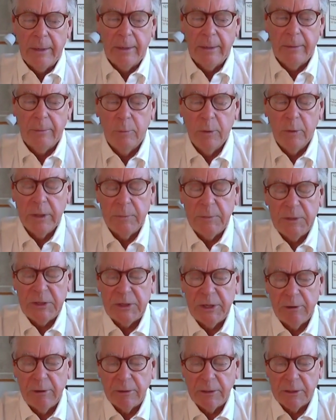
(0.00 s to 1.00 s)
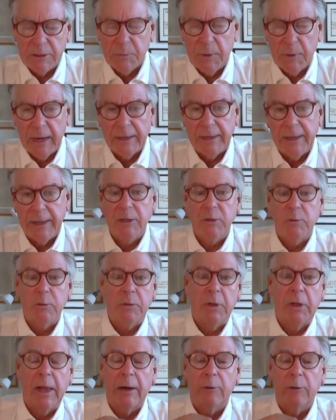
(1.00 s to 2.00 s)
We're going to be sharing this podcast with
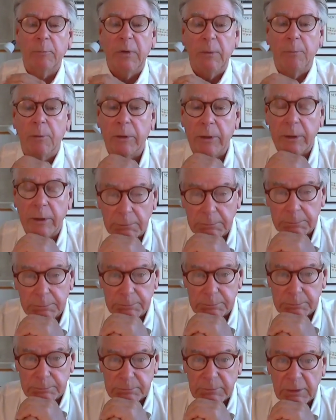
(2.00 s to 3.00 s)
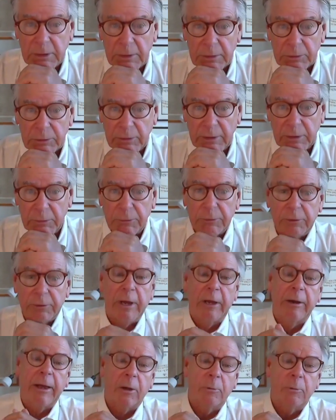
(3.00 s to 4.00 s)
a lot of people that are trying to figure
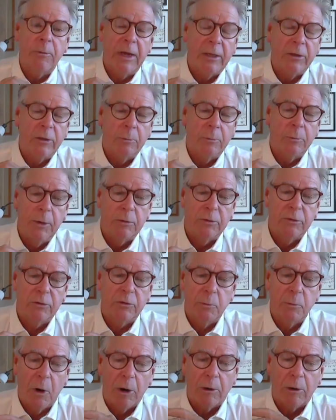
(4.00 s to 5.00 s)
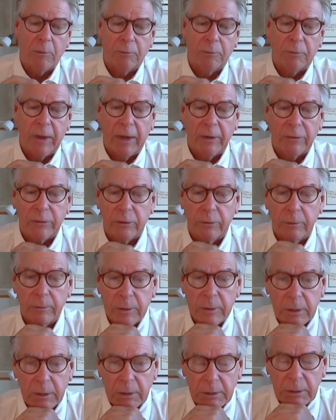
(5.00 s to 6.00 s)
out how to make their boats smarter, faster.
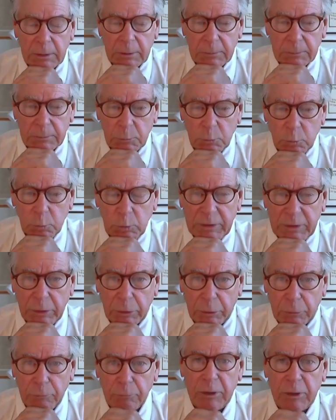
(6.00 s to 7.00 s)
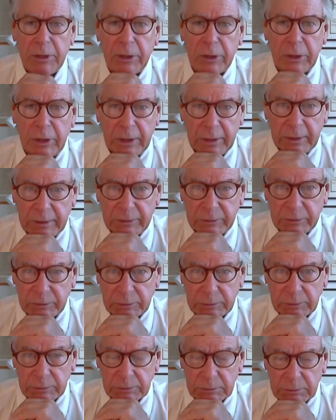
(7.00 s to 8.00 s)
What 3 things
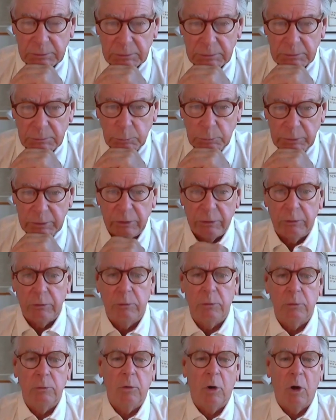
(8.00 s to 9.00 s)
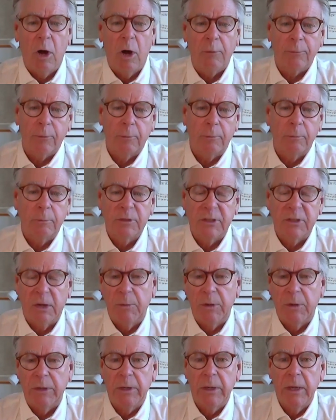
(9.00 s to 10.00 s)
would you offer
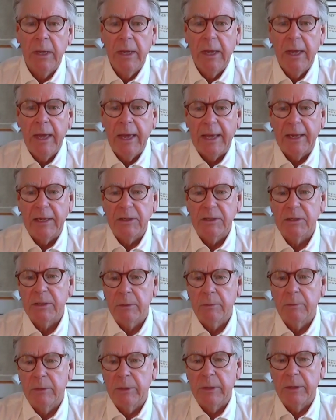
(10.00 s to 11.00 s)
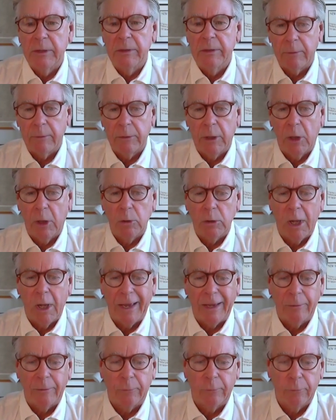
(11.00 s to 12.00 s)
somebody as the
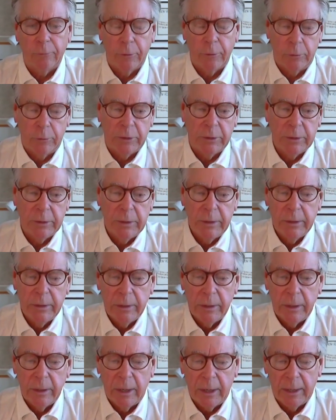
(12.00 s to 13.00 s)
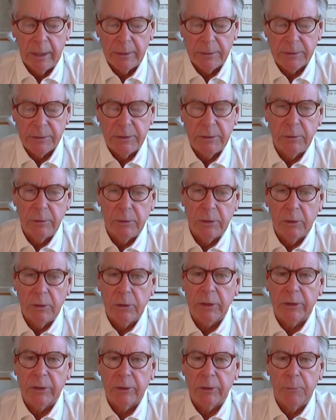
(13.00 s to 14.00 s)
low-lying fruit to do to
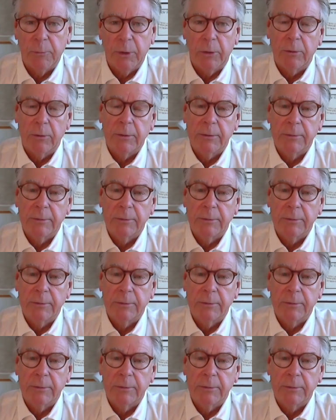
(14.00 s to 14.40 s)
look at their boat?